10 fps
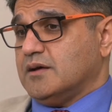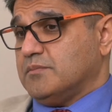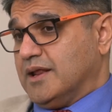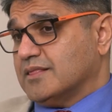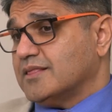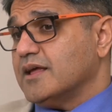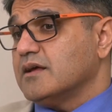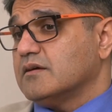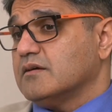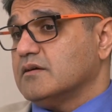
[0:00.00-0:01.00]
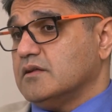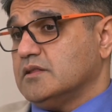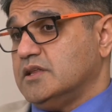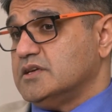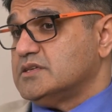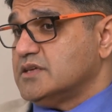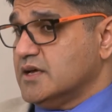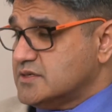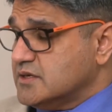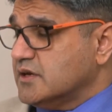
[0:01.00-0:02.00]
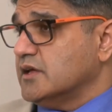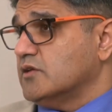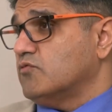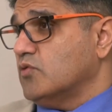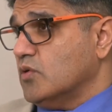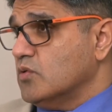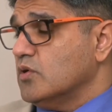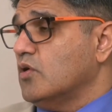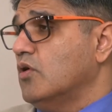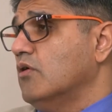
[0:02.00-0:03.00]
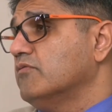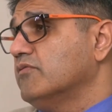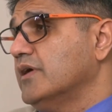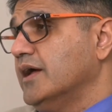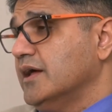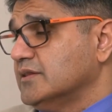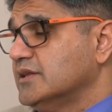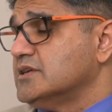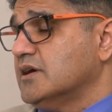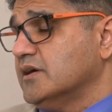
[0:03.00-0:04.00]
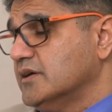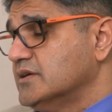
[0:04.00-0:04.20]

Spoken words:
I think there's certainly a role of healthy diet.